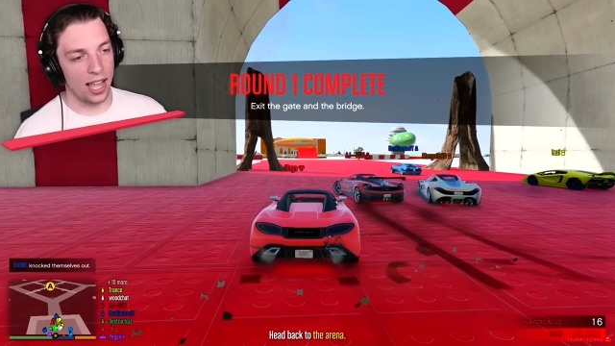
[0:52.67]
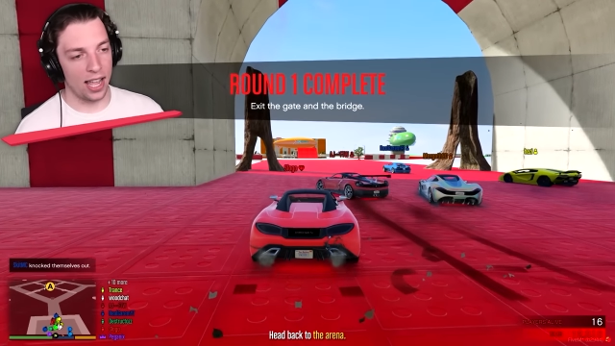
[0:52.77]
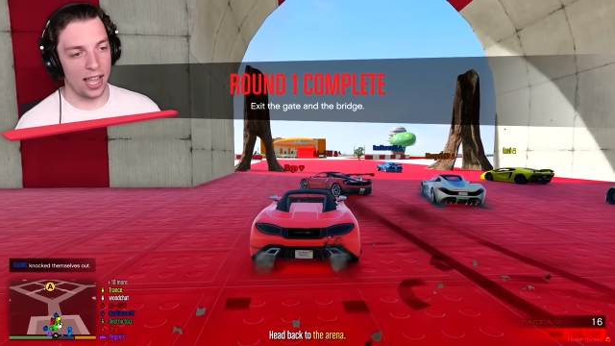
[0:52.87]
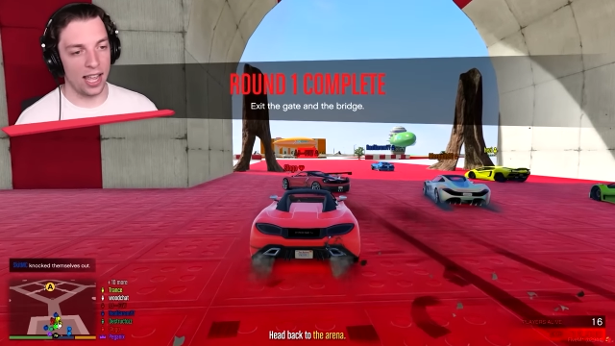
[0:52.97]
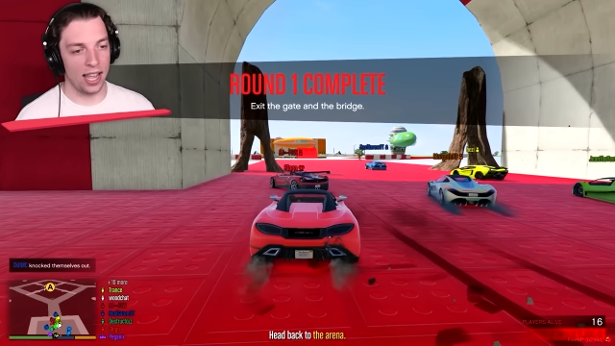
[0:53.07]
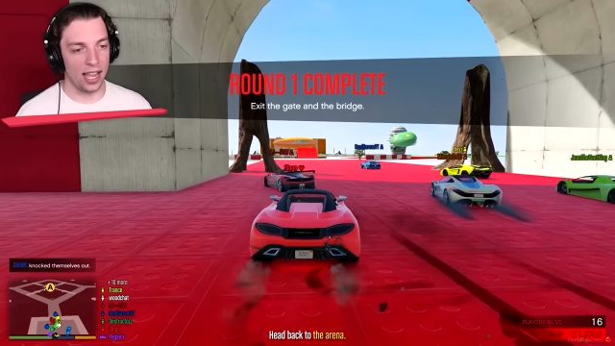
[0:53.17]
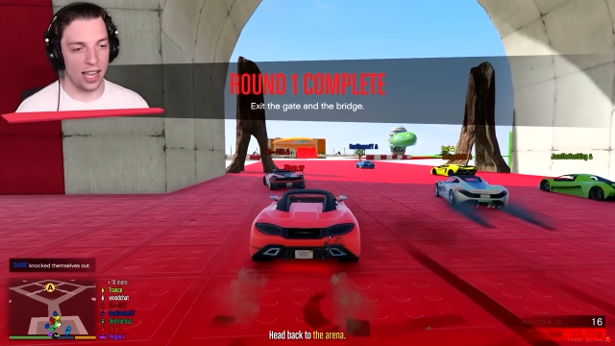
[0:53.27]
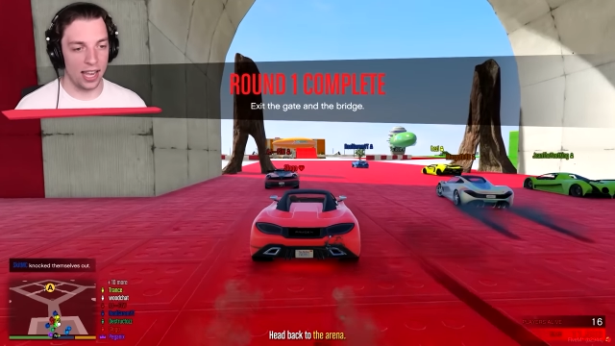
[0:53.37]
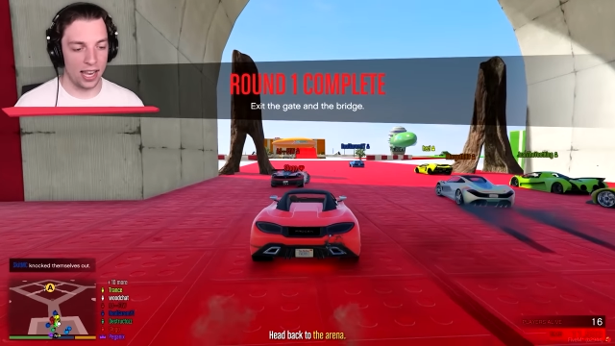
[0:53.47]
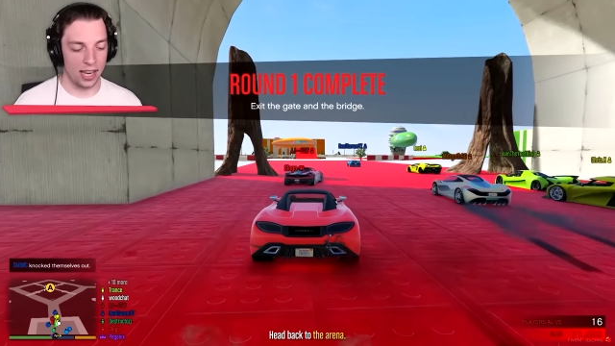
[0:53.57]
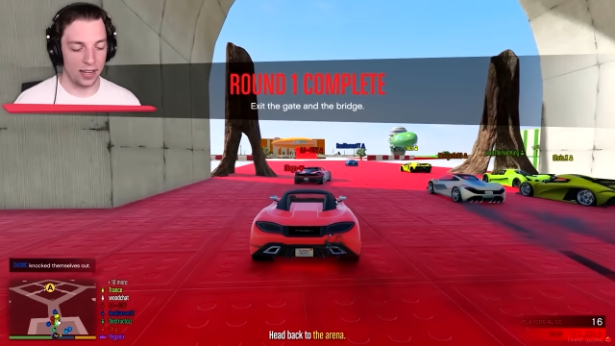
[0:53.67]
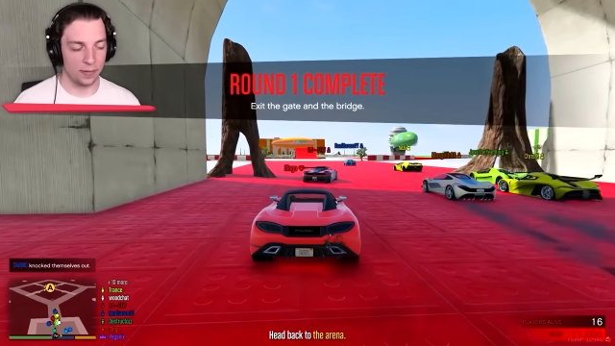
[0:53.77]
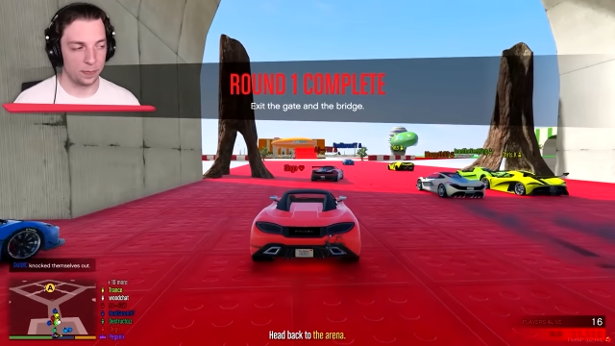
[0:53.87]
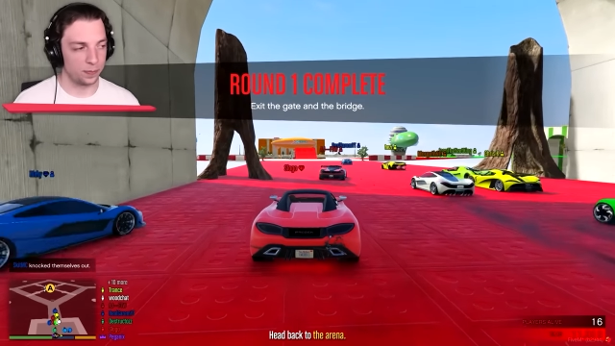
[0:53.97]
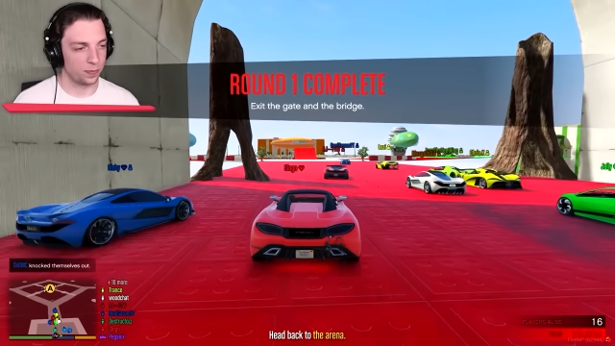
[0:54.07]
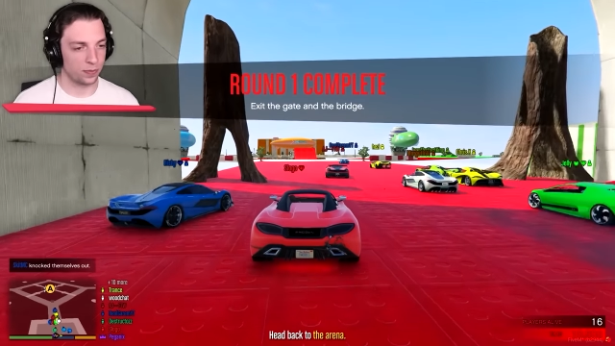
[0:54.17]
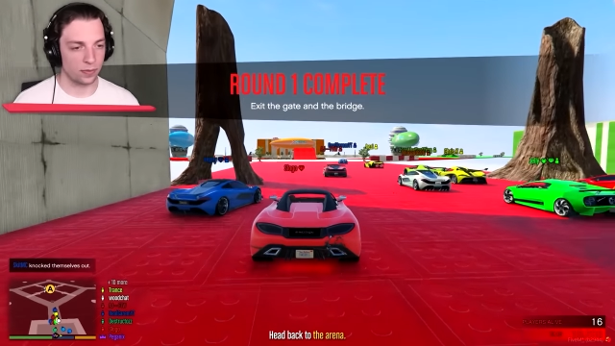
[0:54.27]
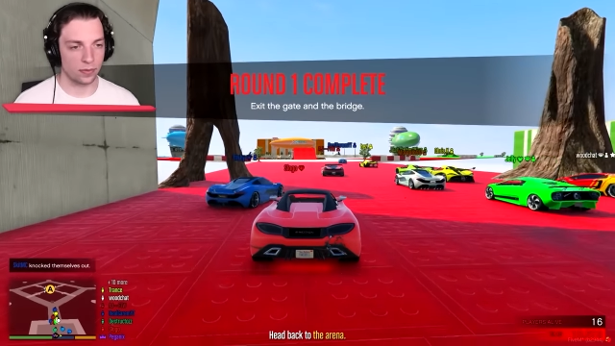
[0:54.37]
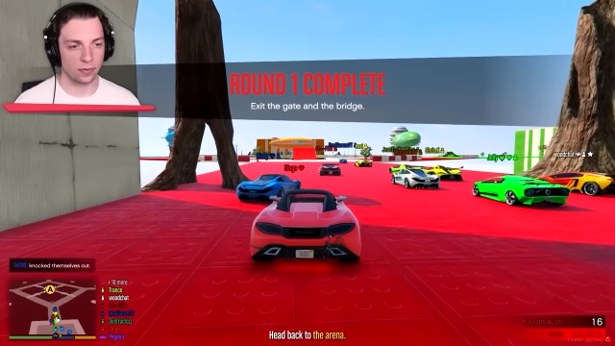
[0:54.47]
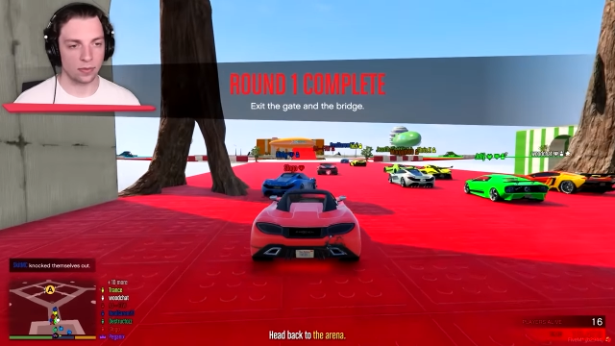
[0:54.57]
Oh, my goodness. So if
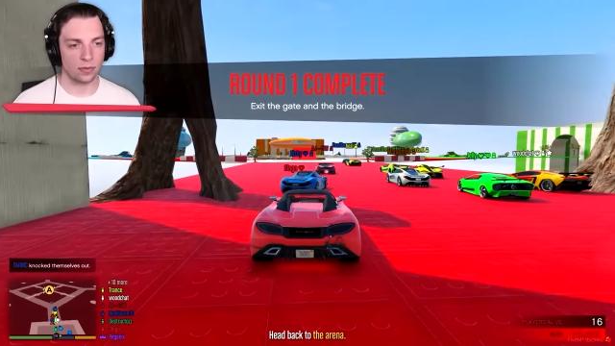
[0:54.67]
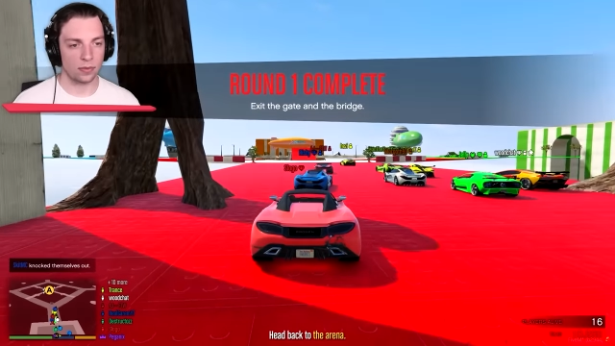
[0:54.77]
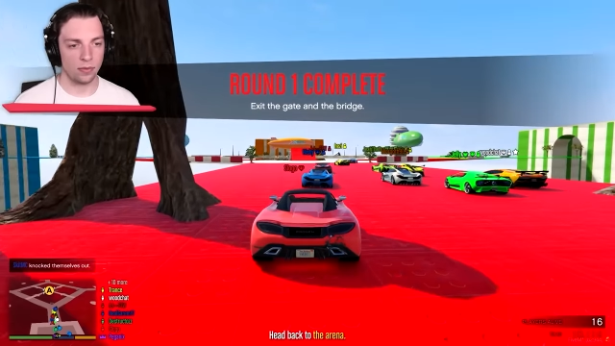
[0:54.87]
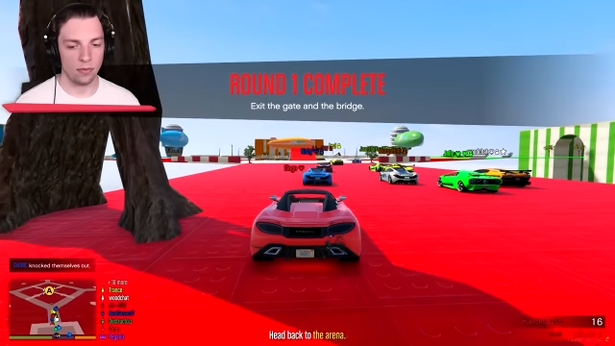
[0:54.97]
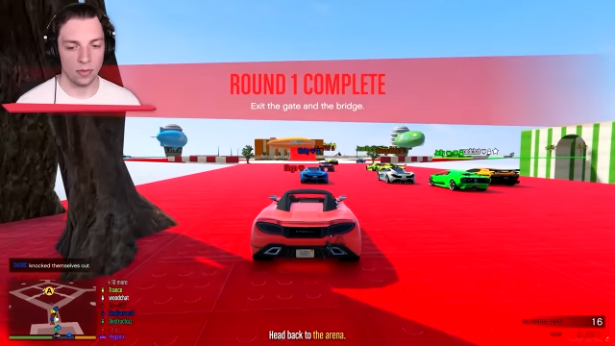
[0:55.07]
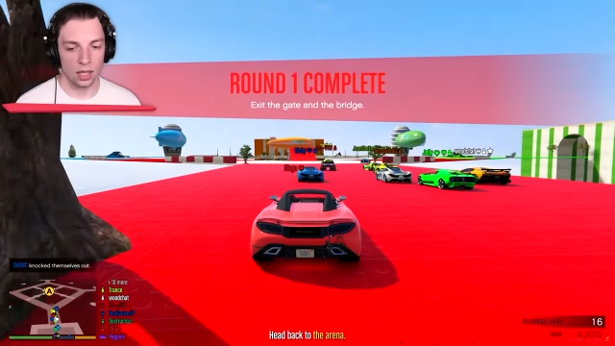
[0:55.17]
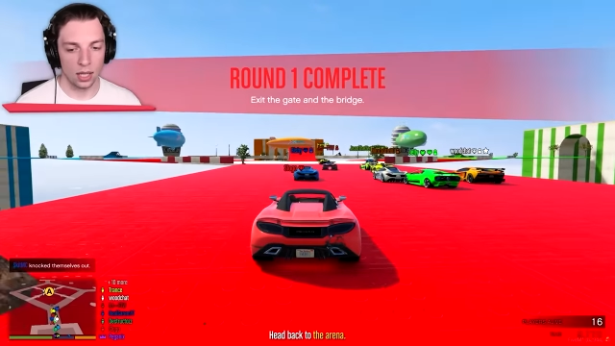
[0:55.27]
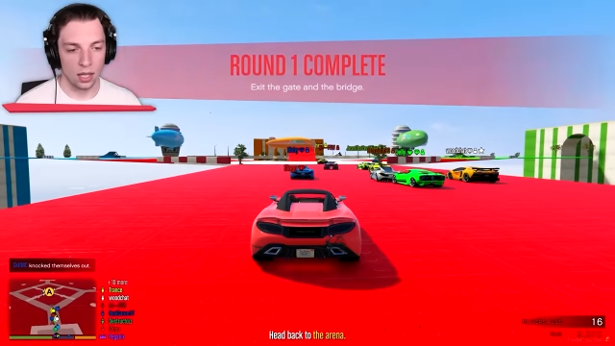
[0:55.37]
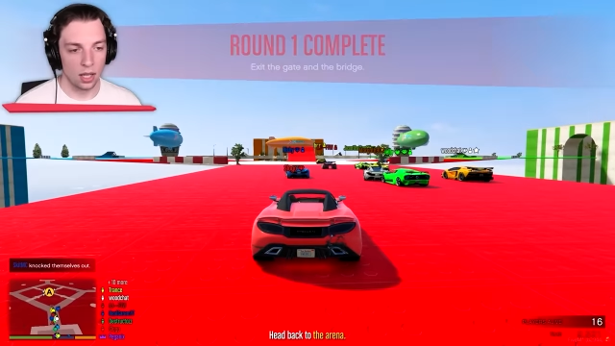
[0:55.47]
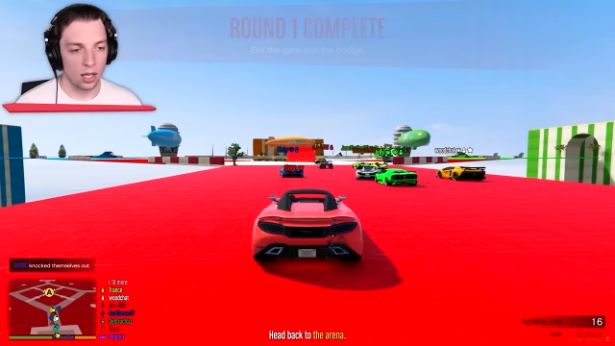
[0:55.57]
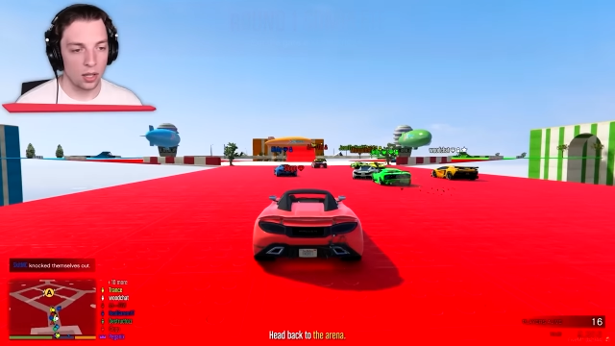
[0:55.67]
you didn't make it to the gate